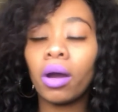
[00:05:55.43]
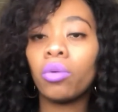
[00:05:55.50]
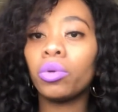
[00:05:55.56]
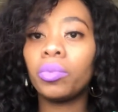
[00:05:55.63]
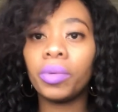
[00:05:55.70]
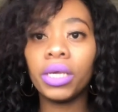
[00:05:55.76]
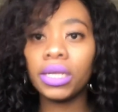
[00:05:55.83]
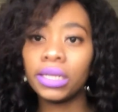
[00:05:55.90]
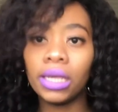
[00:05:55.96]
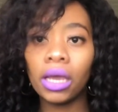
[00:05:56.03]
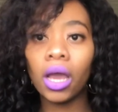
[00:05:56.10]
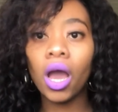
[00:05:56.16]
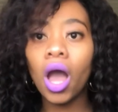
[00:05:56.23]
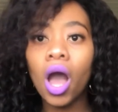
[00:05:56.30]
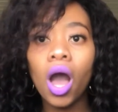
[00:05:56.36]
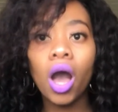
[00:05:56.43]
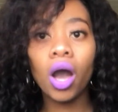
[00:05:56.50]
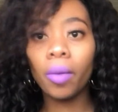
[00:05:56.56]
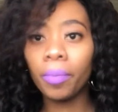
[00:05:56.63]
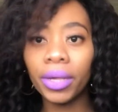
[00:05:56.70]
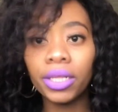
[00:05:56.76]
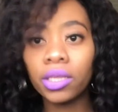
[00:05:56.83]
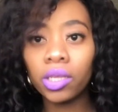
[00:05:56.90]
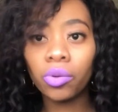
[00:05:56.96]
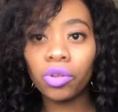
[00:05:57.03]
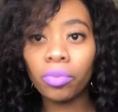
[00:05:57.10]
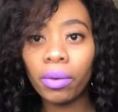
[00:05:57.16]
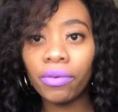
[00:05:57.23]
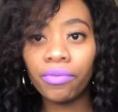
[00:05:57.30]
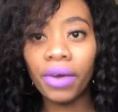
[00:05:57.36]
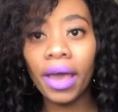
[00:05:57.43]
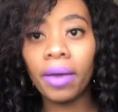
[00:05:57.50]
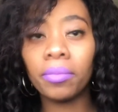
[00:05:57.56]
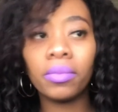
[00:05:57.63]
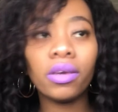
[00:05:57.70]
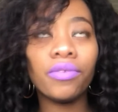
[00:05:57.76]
I would be eating pizza with my fam.